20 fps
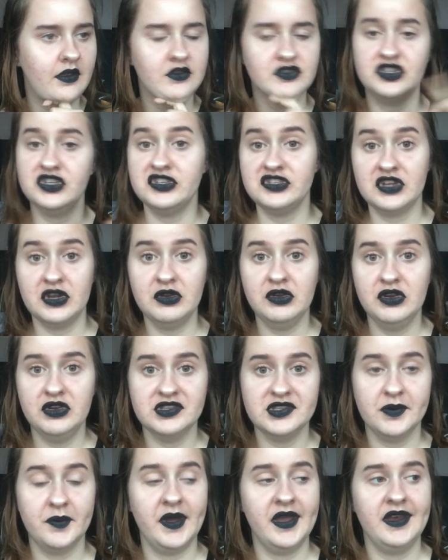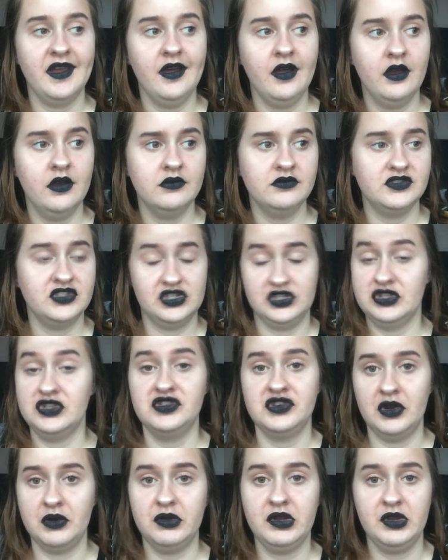Just don't use the word up, just
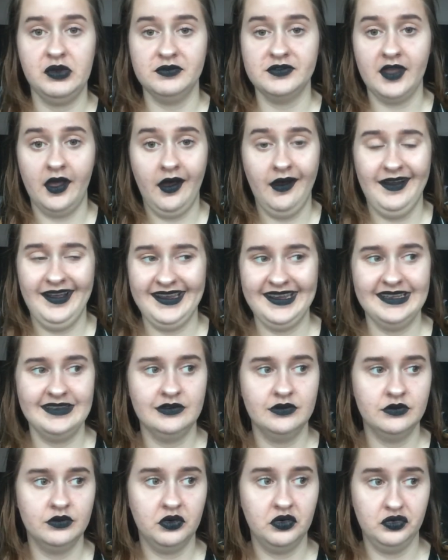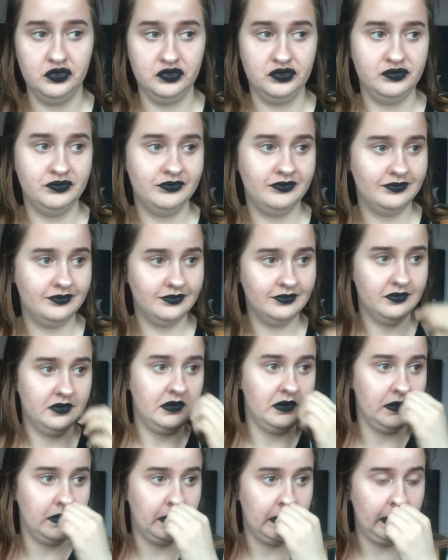don't use I, or
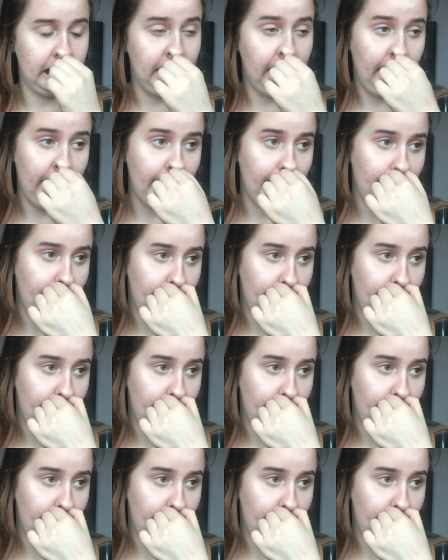yeah.